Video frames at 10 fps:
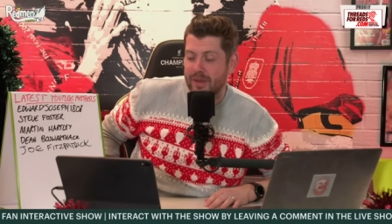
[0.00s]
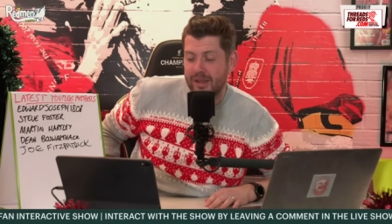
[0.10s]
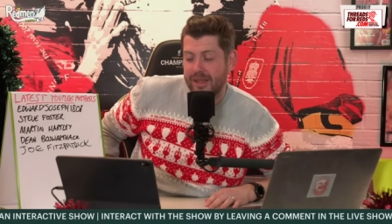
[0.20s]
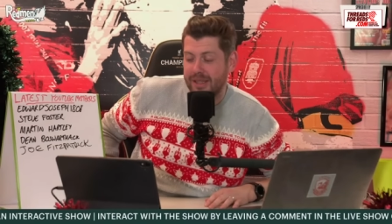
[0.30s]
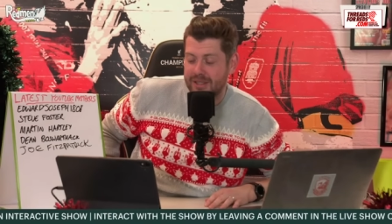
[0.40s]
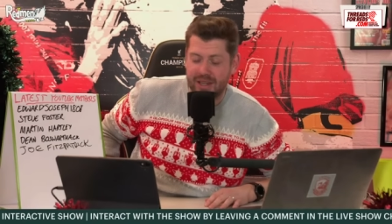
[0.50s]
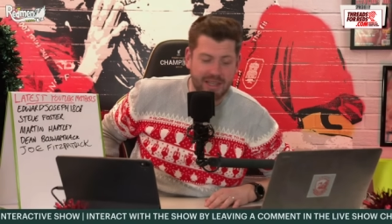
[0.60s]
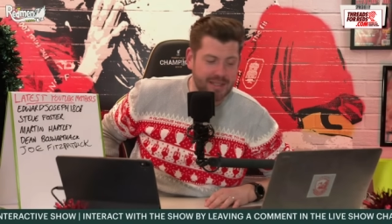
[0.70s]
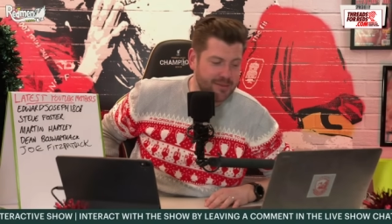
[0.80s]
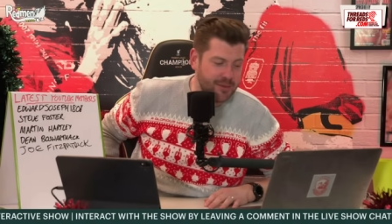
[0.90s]
He's
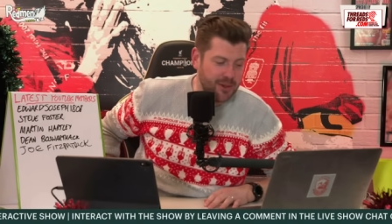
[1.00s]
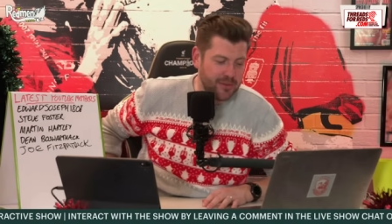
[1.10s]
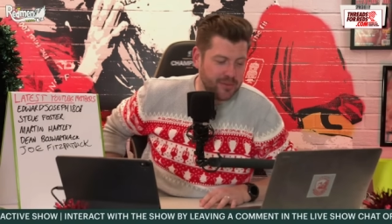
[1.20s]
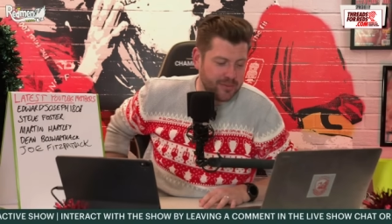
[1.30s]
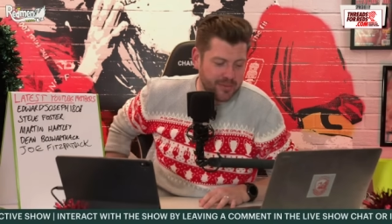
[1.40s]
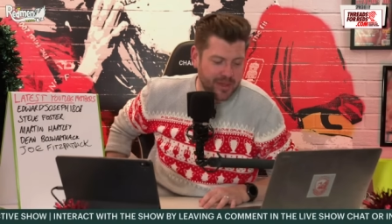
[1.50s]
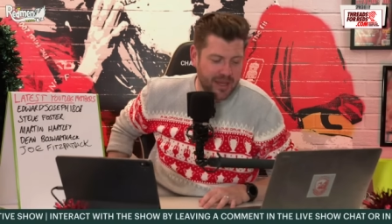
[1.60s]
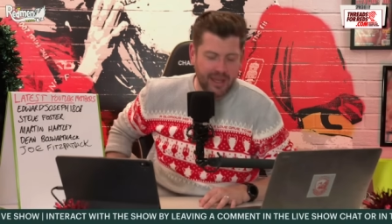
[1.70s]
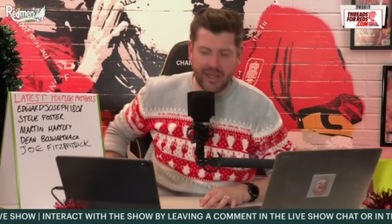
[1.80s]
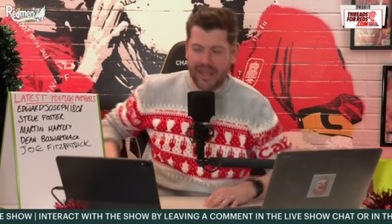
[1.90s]
great. We love him.
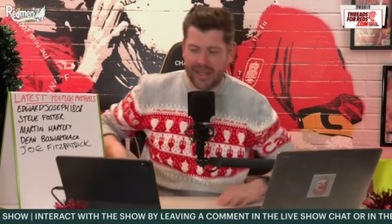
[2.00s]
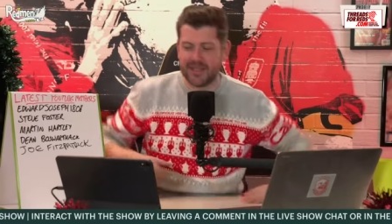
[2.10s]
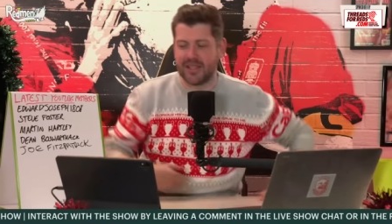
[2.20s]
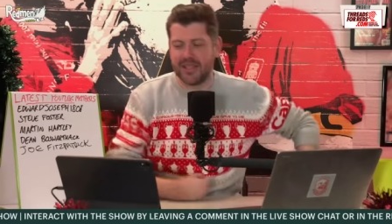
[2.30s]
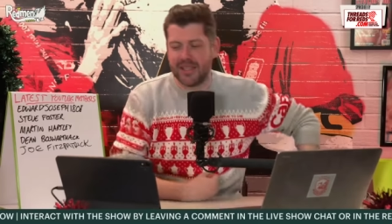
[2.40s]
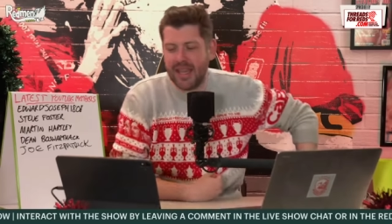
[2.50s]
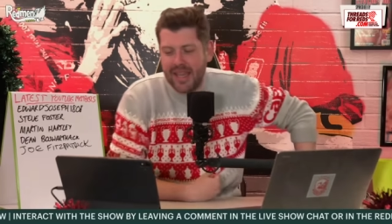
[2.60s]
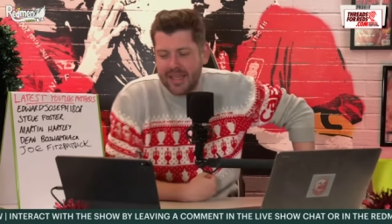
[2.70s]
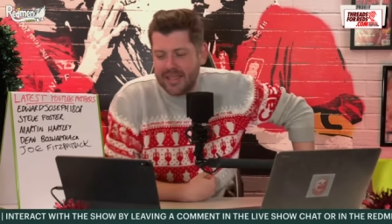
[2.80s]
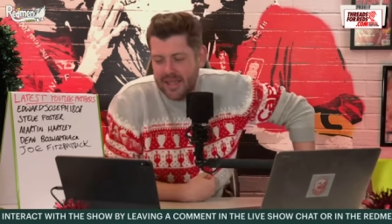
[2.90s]
He's
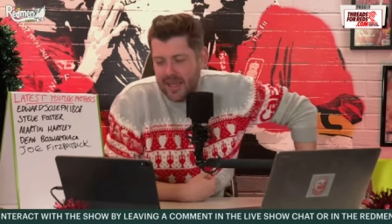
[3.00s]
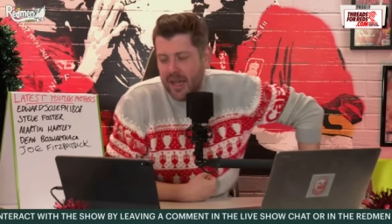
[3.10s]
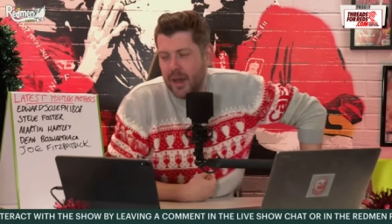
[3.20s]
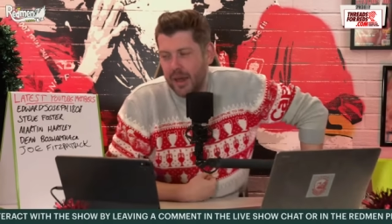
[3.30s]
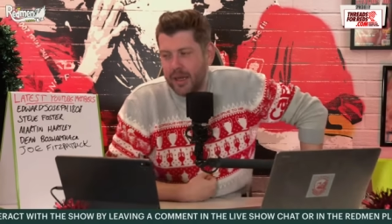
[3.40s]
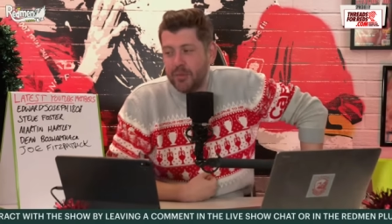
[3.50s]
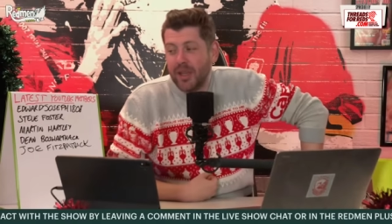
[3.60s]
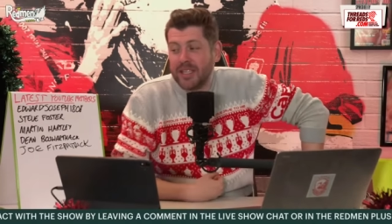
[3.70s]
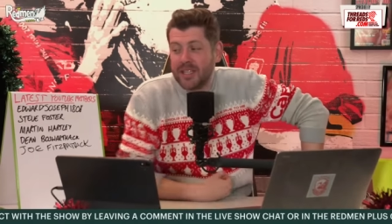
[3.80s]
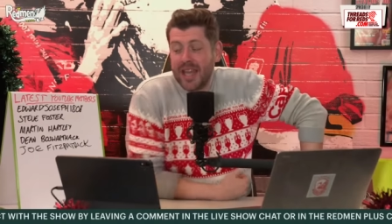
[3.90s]
a
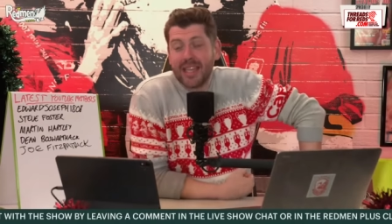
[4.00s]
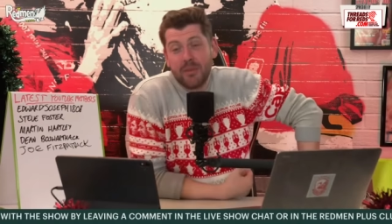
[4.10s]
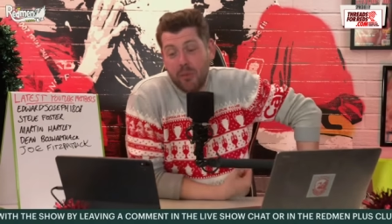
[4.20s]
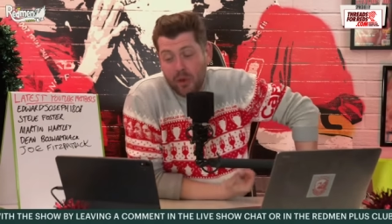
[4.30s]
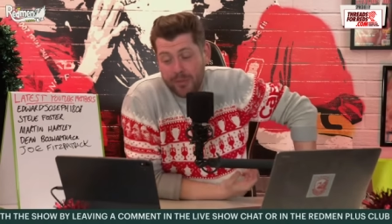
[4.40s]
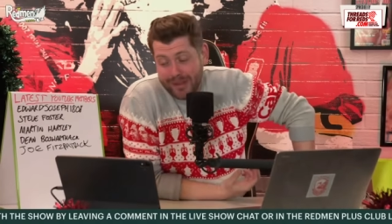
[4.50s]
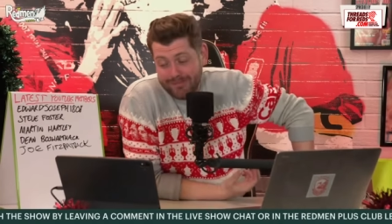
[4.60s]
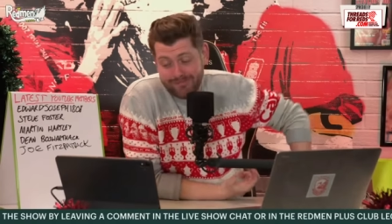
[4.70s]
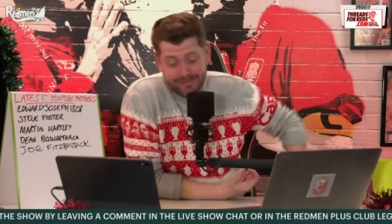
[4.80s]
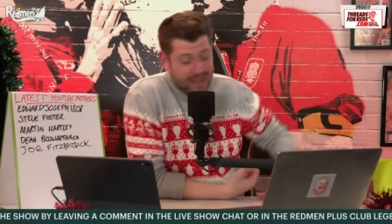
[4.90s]
sexy bald man.
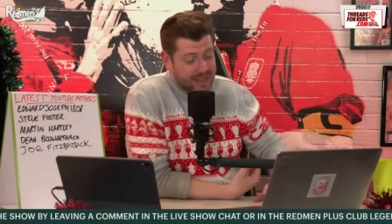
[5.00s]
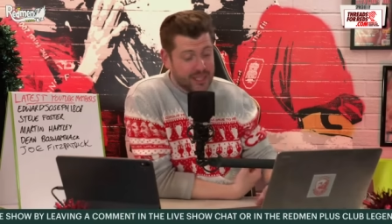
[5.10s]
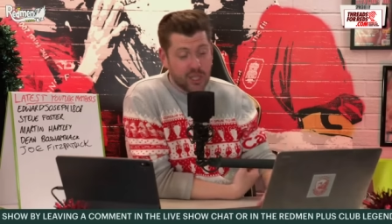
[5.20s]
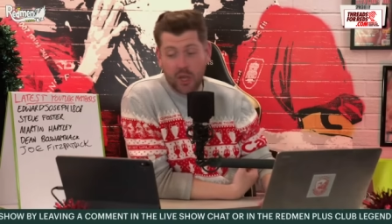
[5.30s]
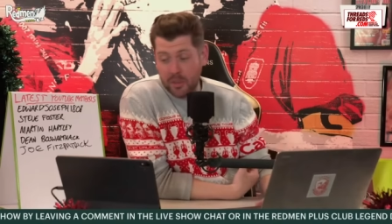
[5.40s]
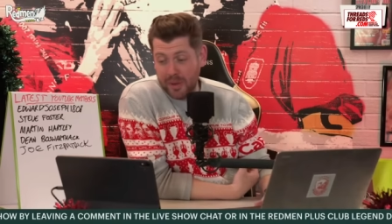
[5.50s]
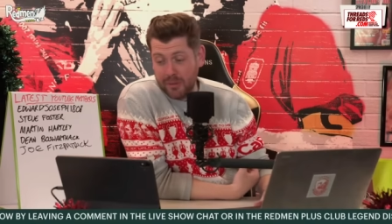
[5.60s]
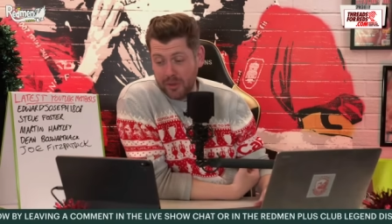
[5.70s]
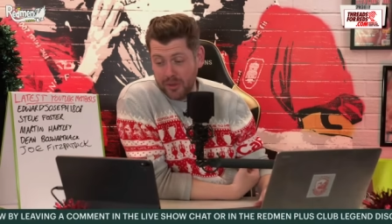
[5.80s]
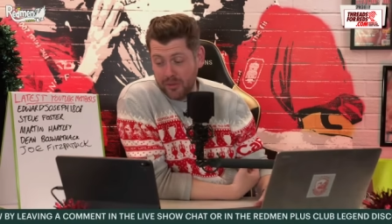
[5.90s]
I think there's a lot of
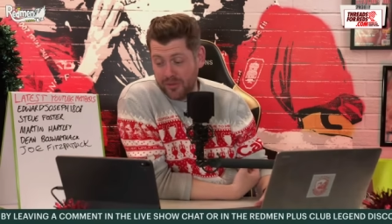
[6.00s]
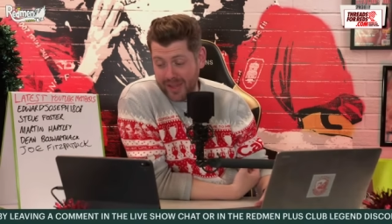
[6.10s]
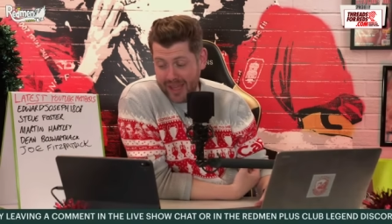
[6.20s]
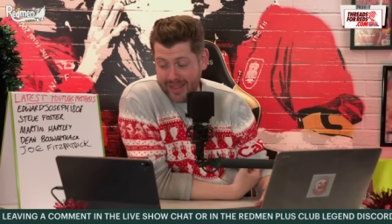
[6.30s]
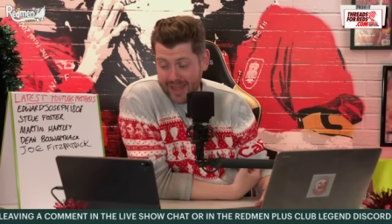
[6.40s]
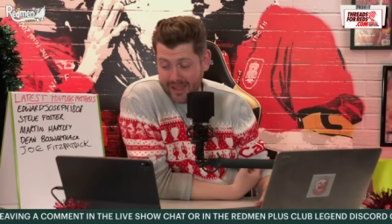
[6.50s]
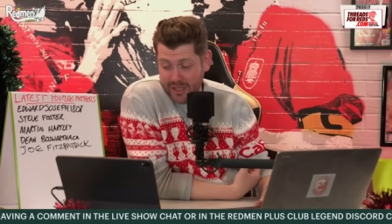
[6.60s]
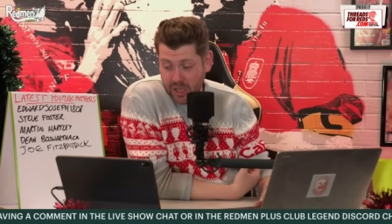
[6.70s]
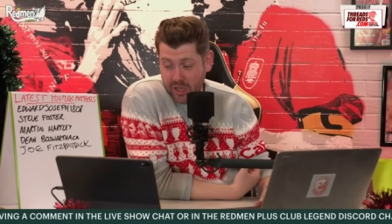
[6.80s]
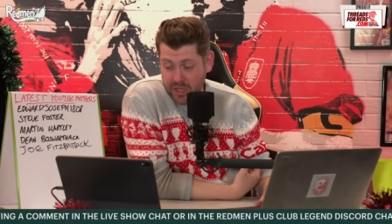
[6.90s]
people who forget that. There